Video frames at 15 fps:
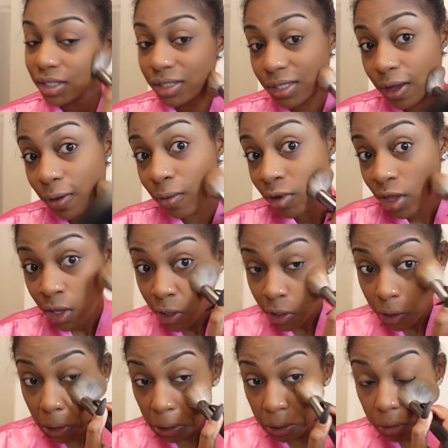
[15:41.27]
So
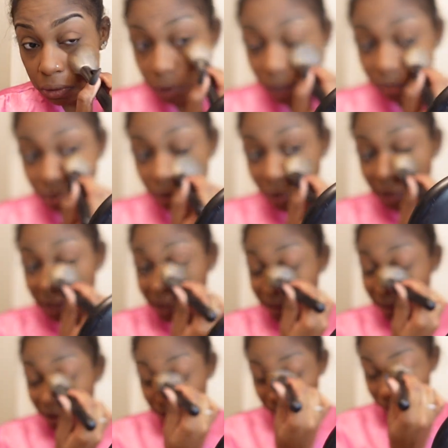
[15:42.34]
you don't gotta put all this
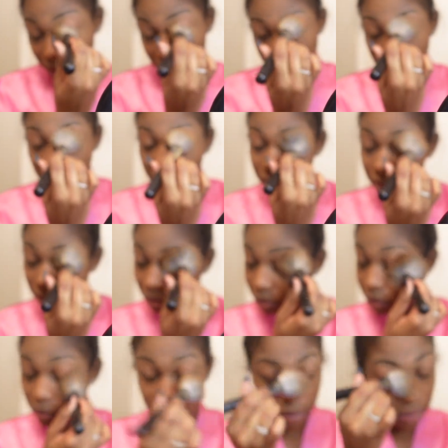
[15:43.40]
on, but
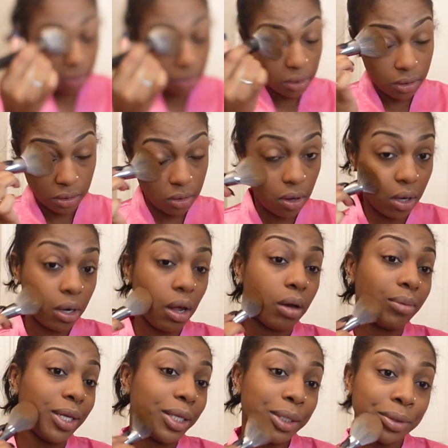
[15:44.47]
y'all
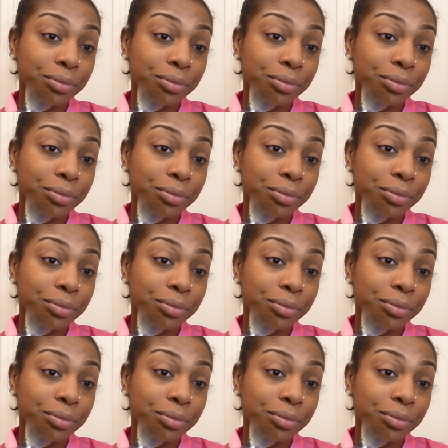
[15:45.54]
know me.